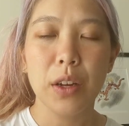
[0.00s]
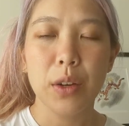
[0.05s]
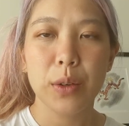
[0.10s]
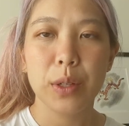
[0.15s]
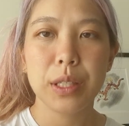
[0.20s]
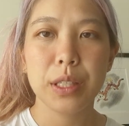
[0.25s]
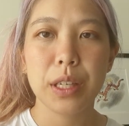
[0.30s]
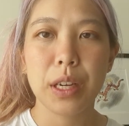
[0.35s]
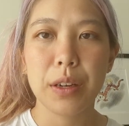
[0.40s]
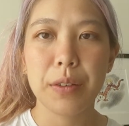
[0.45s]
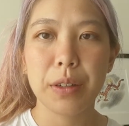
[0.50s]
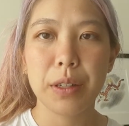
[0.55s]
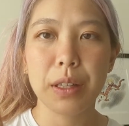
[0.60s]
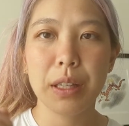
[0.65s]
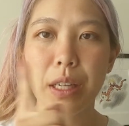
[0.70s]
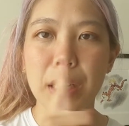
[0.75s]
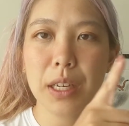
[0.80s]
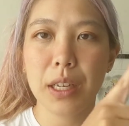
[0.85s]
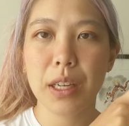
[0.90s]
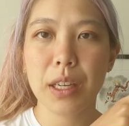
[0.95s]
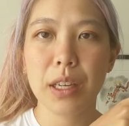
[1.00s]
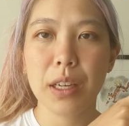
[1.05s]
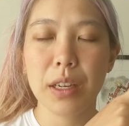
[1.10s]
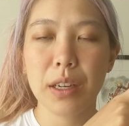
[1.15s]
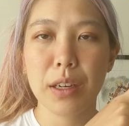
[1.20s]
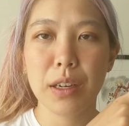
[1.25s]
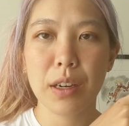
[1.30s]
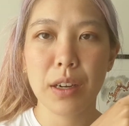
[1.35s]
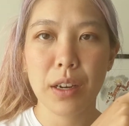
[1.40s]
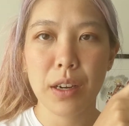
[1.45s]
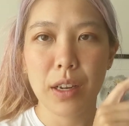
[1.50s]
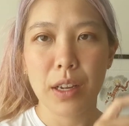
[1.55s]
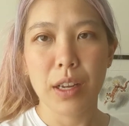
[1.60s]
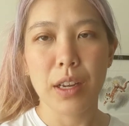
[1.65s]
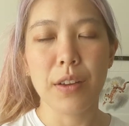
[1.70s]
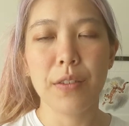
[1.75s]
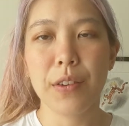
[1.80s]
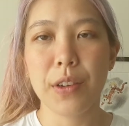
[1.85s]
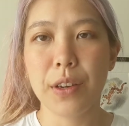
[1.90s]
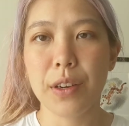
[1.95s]
which I will link here
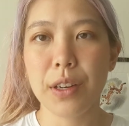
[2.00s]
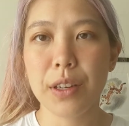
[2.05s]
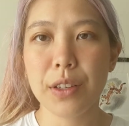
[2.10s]
if you're